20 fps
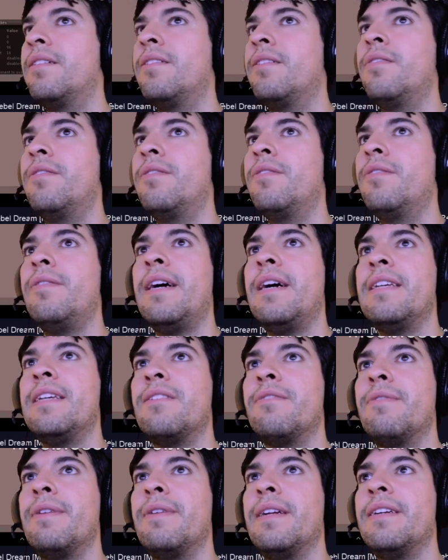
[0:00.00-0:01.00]
who has
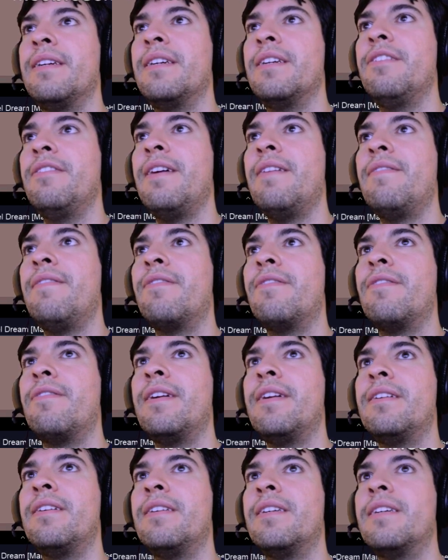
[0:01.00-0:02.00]
a render. You have a
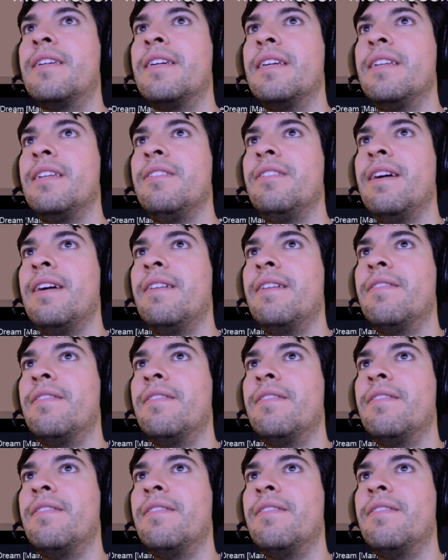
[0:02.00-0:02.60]
render and you have a